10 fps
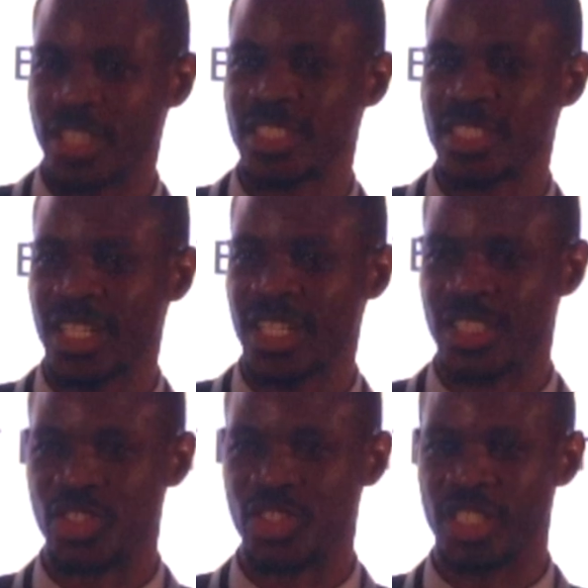
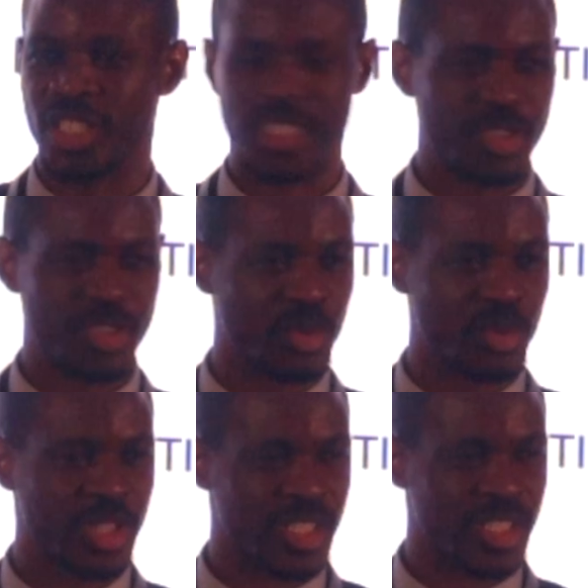started a journey
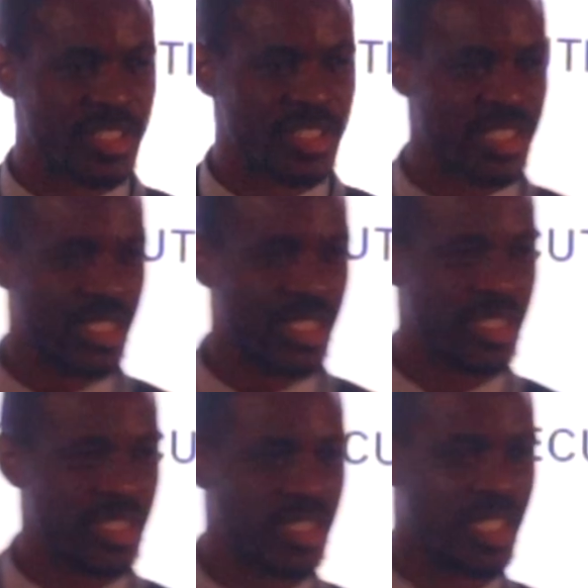in the city.
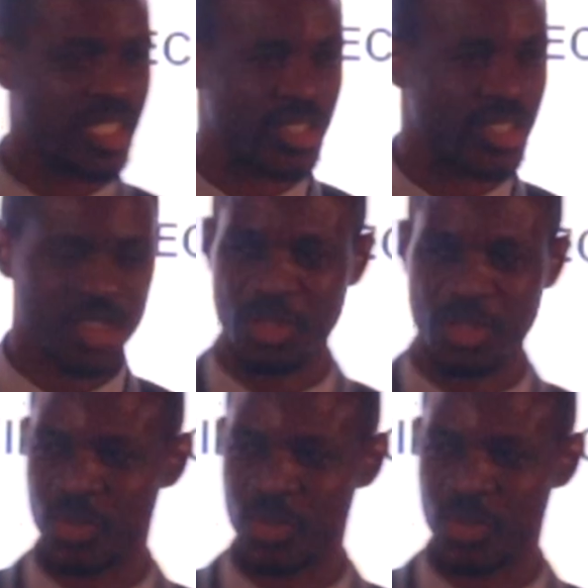Just to give